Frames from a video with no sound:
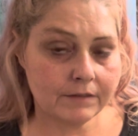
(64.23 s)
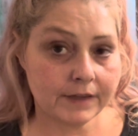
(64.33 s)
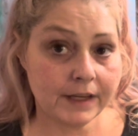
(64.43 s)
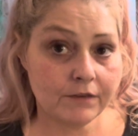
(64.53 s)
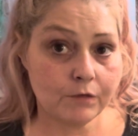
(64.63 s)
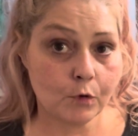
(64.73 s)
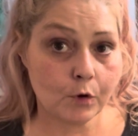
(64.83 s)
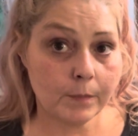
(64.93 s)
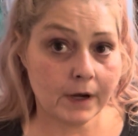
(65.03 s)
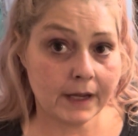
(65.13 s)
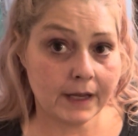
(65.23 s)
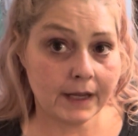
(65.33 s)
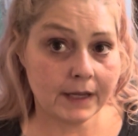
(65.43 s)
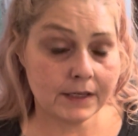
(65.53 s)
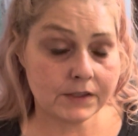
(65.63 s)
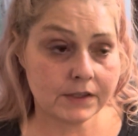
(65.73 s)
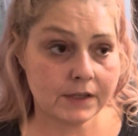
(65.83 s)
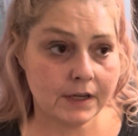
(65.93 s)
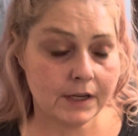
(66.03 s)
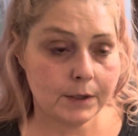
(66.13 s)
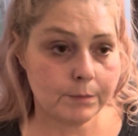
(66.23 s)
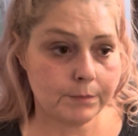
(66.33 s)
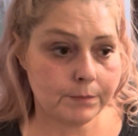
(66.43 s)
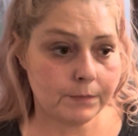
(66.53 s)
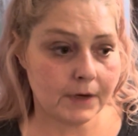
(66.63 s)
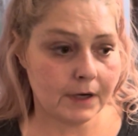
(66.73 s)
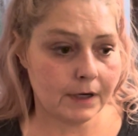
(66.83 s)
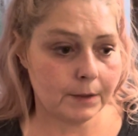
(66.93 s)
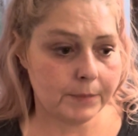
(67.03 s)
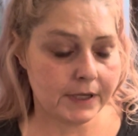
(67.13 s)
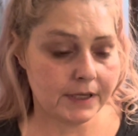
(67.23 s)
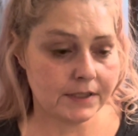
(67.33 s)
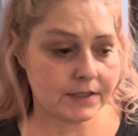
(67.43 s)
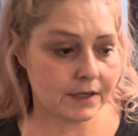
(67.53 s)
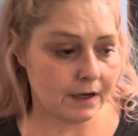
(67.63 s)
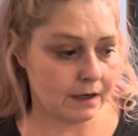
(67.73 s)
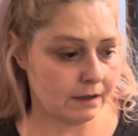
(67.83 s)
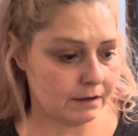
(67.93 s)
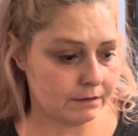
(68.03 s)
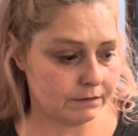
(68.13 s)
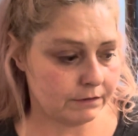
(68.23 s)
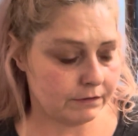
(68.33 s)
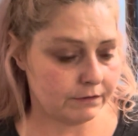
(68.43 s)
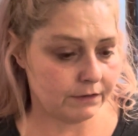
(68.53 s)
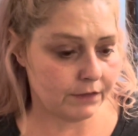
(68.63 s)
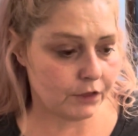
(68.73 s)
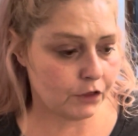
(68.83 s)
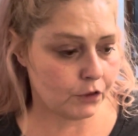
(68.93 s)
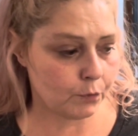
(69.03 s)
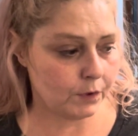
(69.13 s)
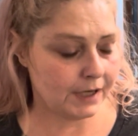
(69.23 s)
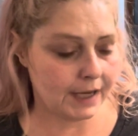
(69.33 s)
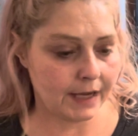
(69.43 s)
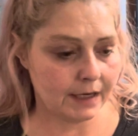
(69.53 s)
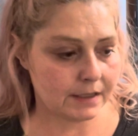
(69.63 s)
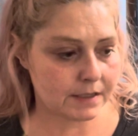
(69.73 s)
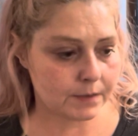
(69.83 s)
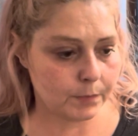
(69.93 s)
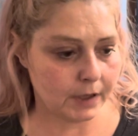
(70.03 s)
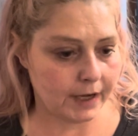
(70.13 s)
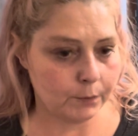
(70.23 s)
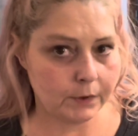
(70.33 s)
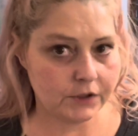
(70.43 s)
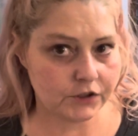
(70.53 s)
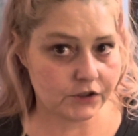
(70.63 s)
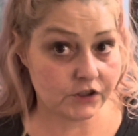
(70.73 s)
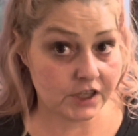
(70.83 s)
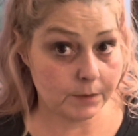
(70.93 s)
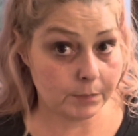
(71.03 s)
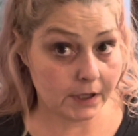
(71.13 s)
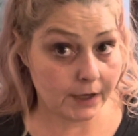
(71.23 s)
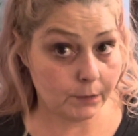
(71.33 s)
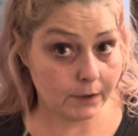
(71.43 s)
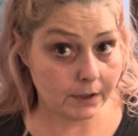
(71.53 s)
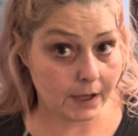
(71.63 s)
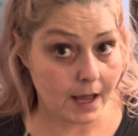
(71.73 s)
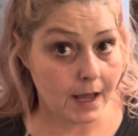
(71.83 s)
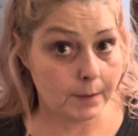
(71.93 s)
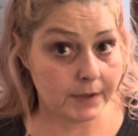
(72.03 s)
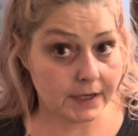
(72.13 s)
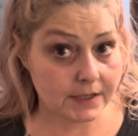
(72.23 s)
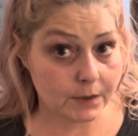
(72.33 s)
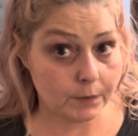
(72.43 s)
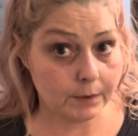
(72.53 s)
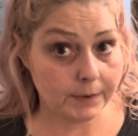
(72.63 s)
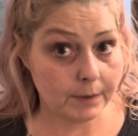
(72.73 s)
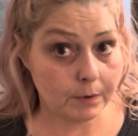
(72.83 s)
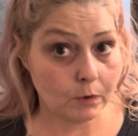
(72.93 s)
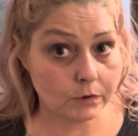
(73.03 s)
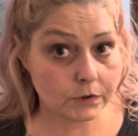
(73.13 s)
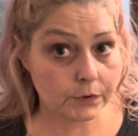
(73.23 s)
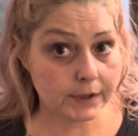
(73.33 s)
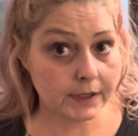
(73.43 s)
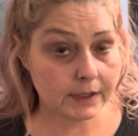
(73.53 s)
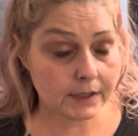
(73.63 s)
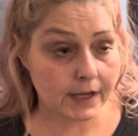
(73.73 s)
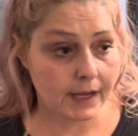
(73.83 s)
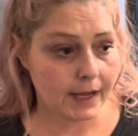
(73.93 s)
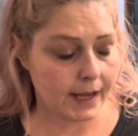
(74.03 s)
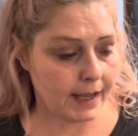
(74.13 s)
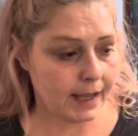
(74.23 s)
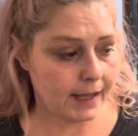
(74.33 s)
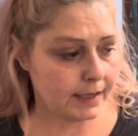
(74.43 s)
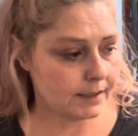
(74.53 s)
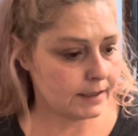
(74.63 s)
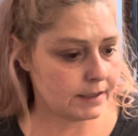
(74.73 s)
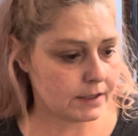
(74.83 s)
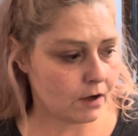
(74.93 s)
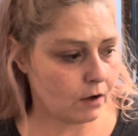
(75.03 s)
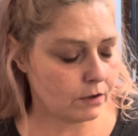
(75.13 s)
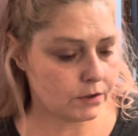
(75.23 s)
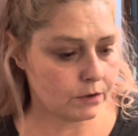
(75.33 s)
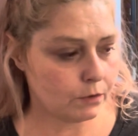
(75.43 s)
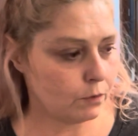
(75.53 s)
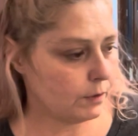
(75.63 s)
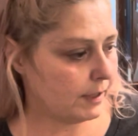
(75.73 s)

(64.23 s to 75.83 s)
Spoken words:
a 4x8 piece of 3/8 plywood, just cheap plywood, because I will be upholstering it. And also,